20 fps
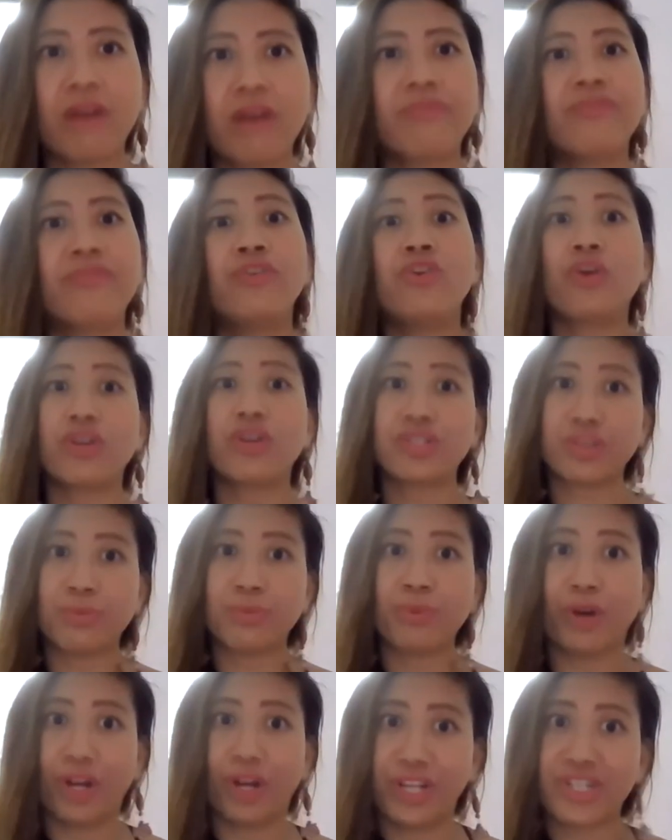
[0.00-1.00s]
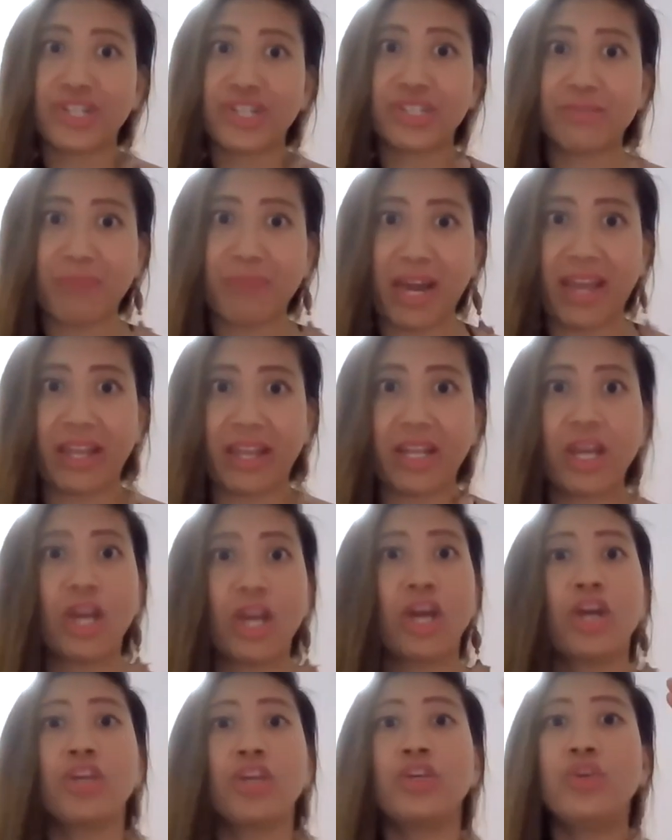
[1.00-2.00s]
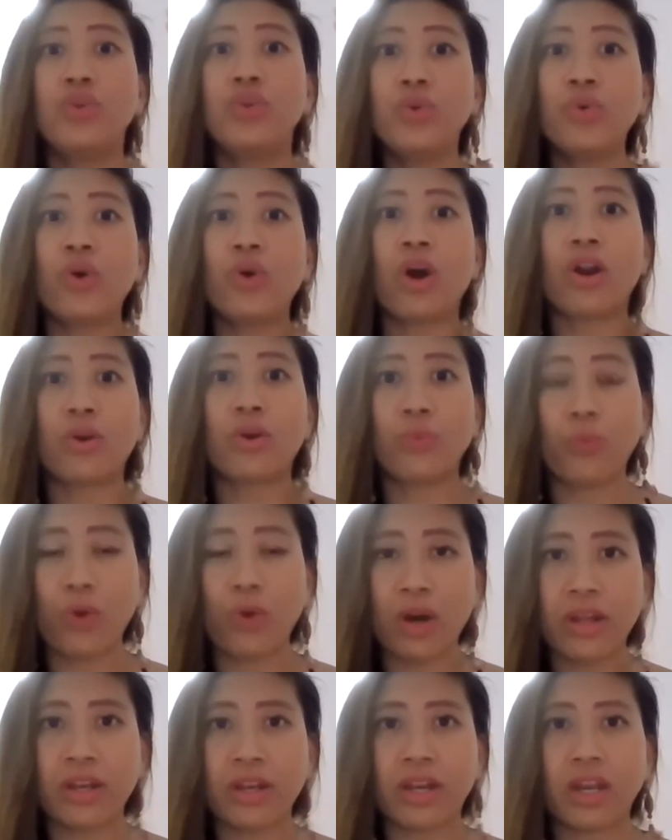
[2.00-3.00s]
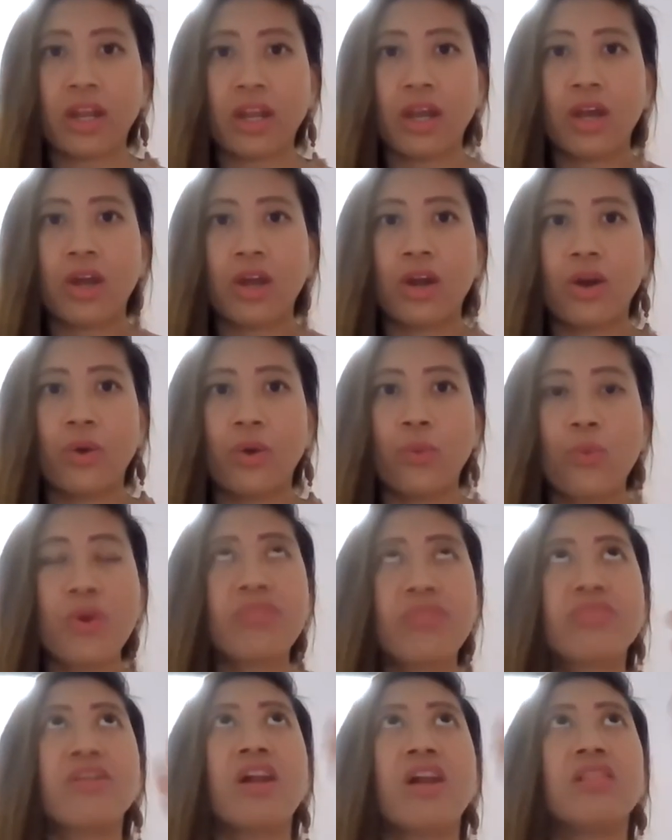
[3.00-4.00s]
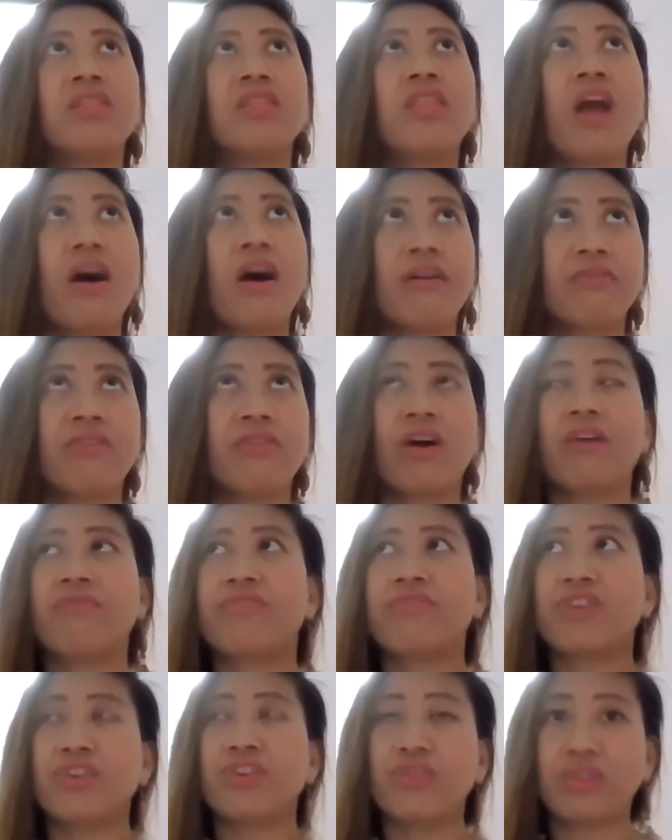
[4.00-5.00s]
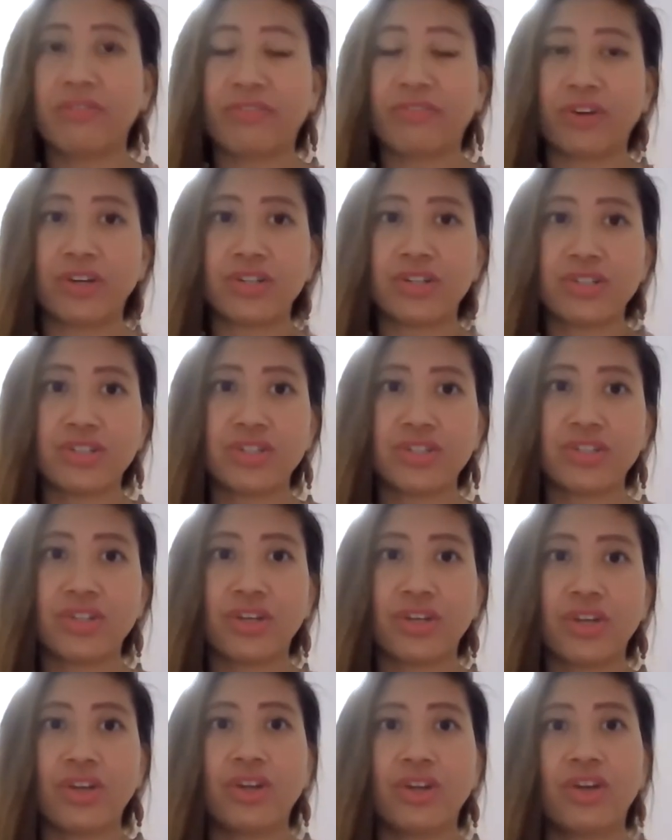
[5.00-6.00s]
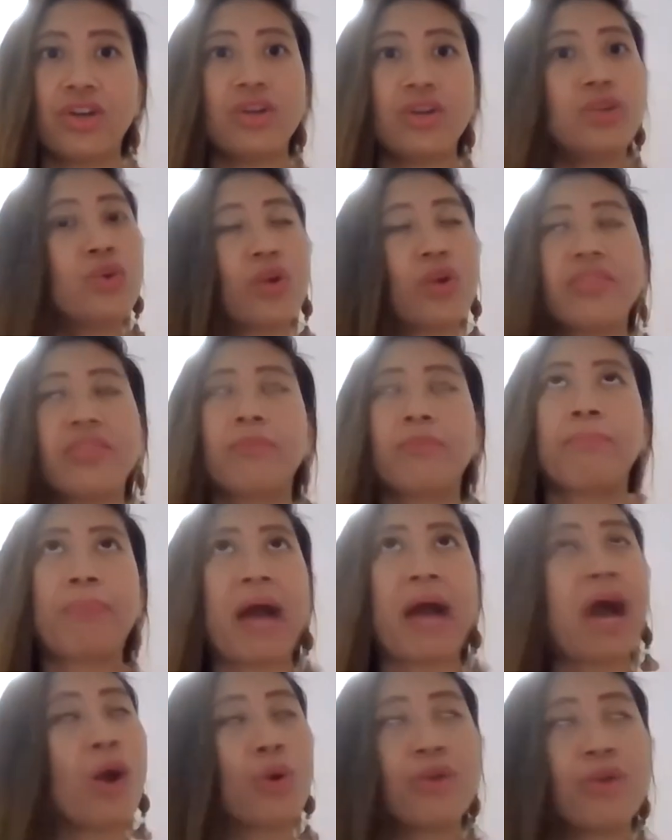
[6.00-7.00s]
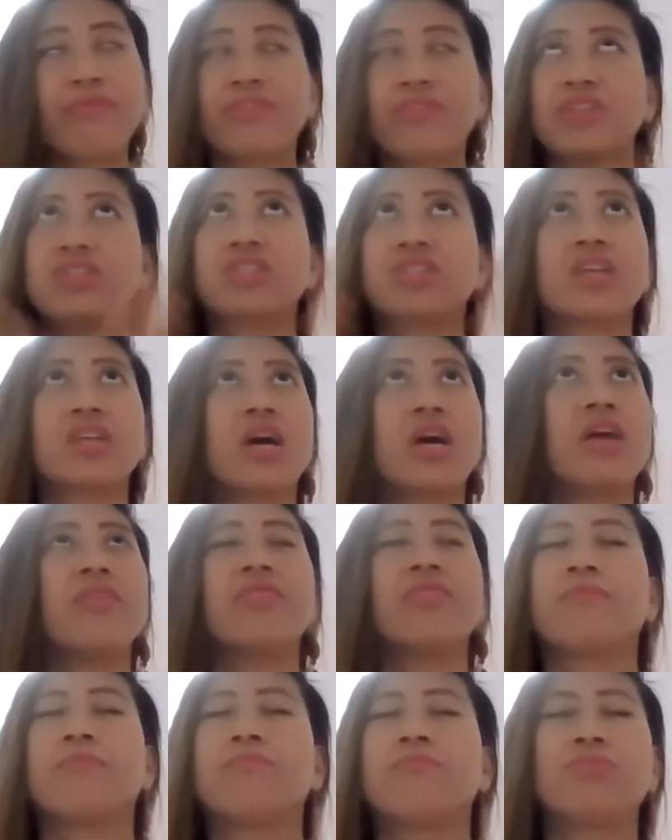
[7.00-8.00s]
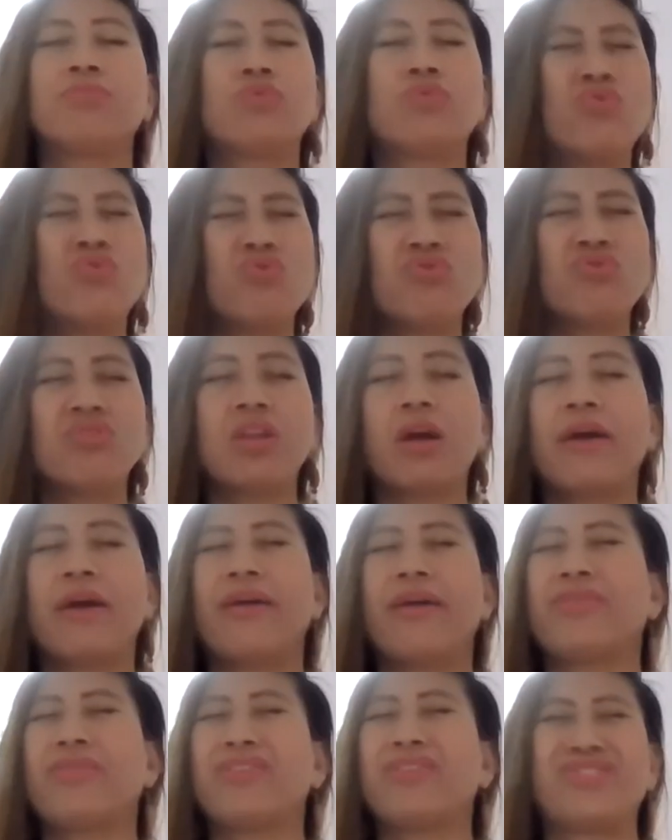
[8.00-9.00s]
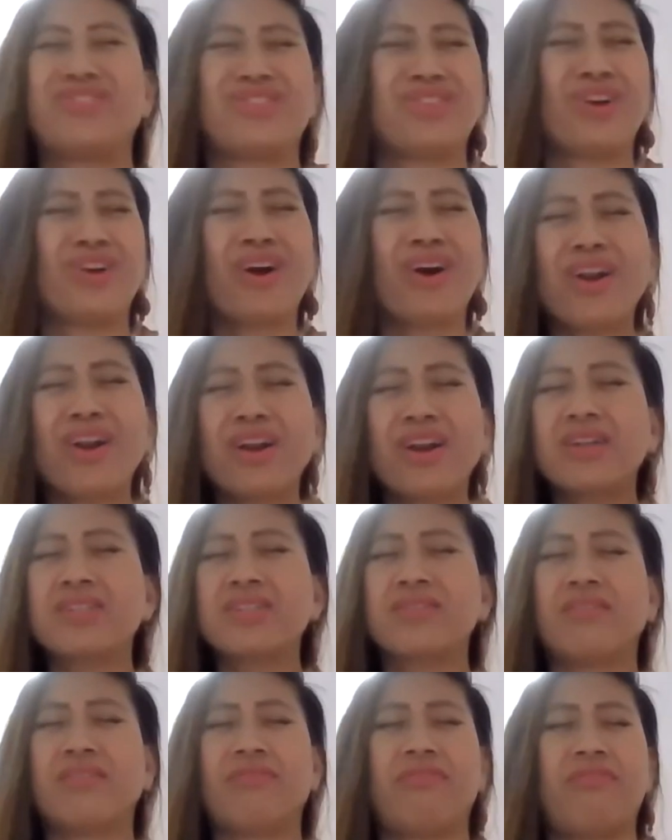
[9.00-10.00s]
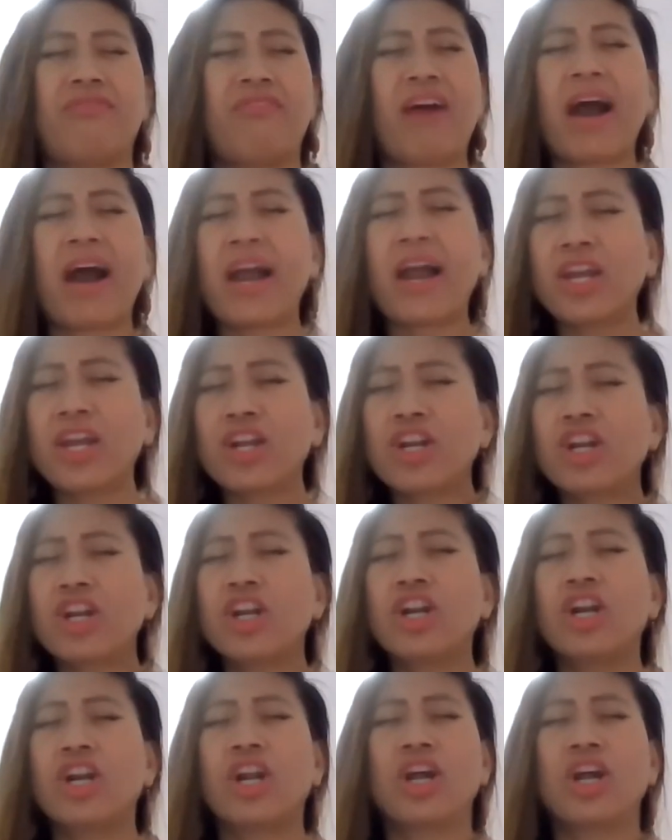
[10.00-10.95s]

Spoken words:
of your subconscious mind. You are one with the love of the universe. You are the power of the sun, the moon, the stars, the fire,